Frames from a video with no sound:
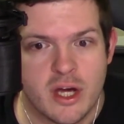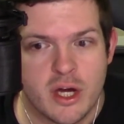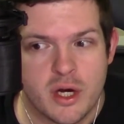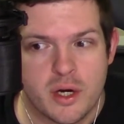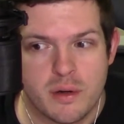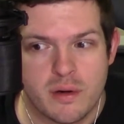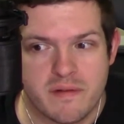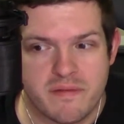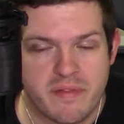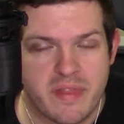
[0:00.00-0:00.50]

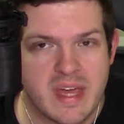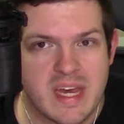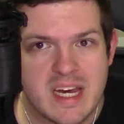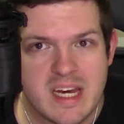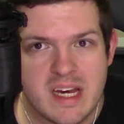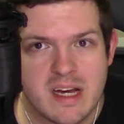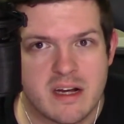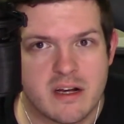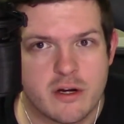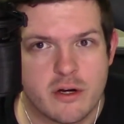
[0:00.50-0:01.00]

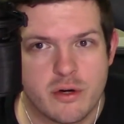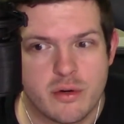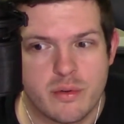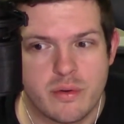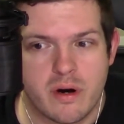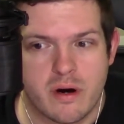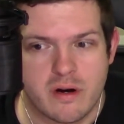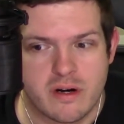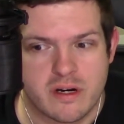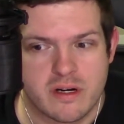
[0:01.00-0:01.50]
who
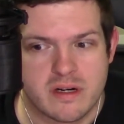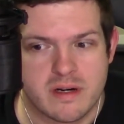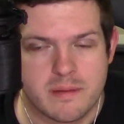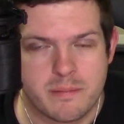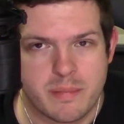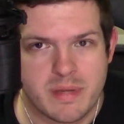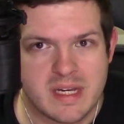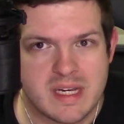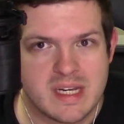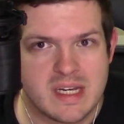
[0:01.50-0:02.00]
are going to
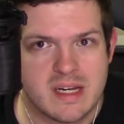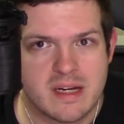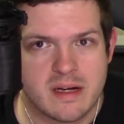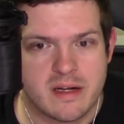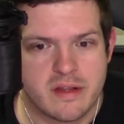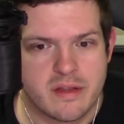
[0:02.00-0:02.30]
be